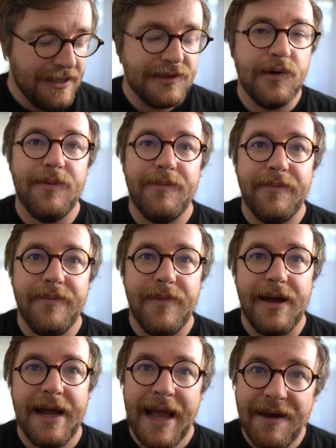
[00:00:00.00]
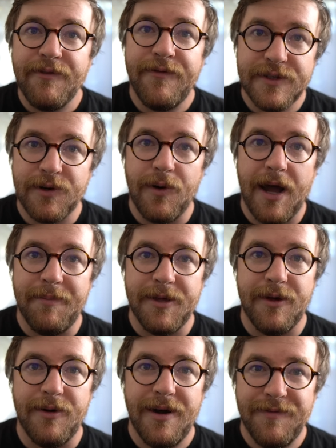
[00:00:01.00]
So I have a physical
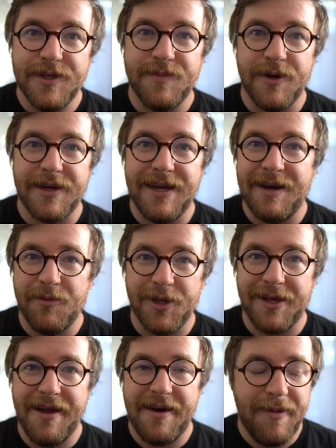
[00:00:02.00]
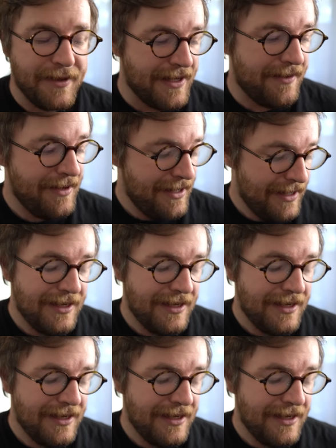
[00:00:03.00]
copy though of this book, and I'm really glad about that.